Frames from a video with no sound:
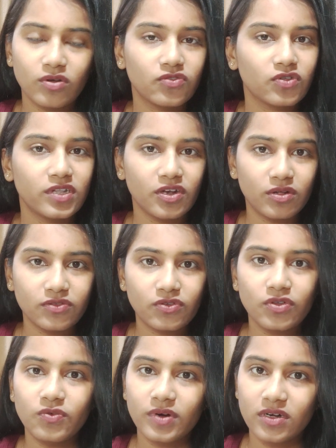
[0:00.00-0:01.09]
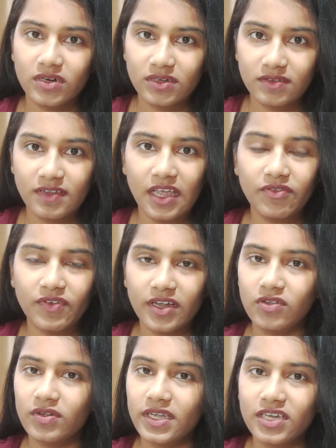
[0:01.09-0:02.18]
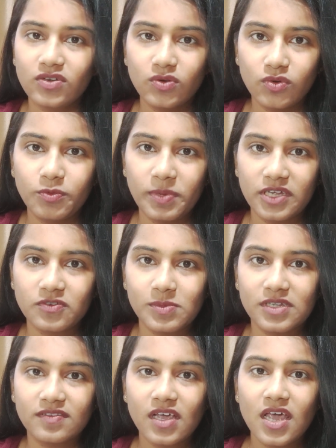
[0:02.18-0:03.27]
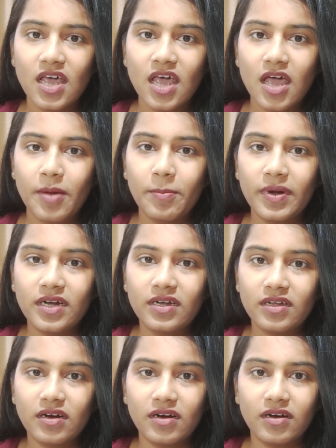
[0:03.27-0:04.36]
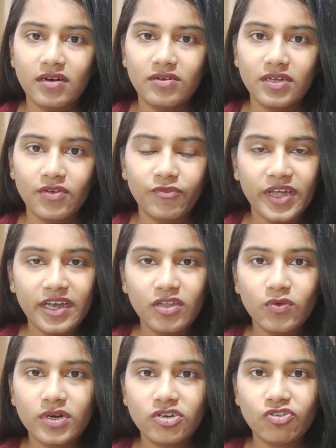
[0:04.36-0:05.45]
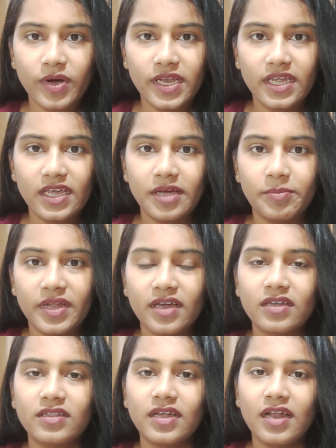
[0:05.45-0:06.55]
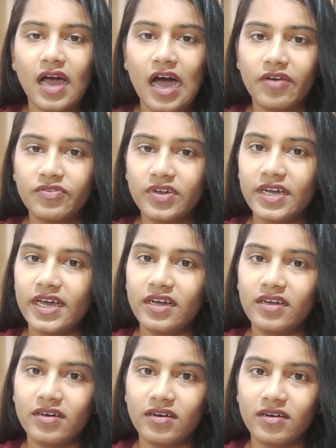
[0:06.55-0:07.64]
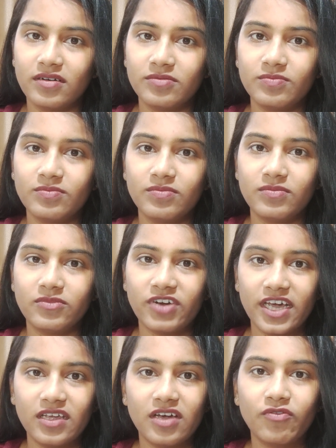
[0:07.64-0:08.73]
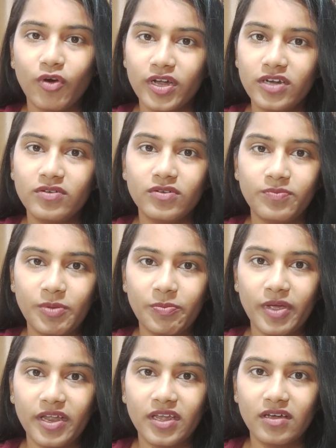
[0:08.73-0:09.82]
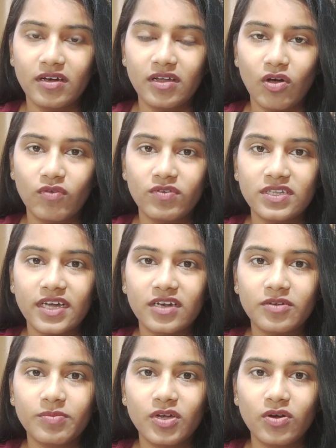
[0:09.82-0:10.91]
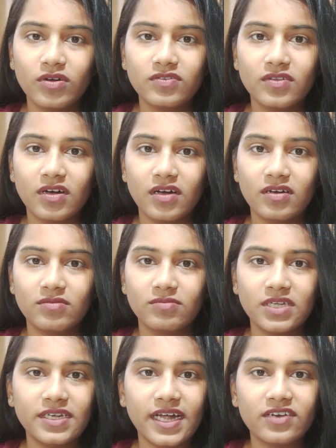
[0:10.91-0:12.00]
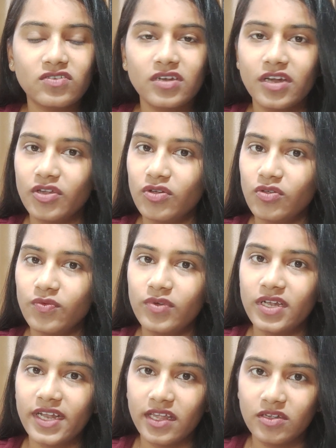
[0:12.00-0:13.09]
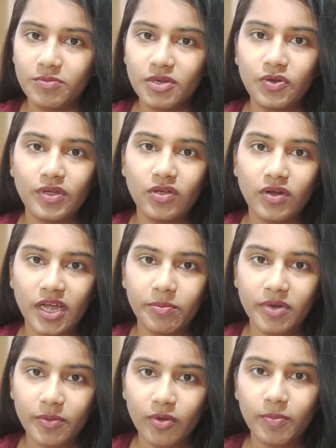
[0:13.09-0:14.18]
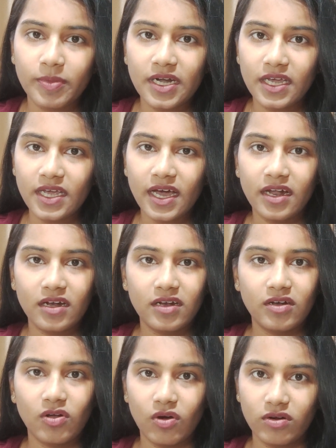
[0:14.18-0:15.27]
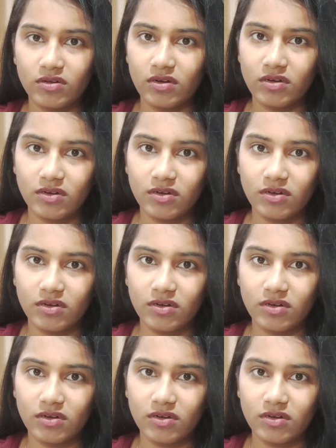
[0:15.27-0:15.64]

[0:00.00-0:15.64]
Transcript: also, then also you are safe and you will get good placements. But when you are joining MTech, then after that, try avoid preparing along with that, because in that scenario, you will neither be doing your MTech properly and nor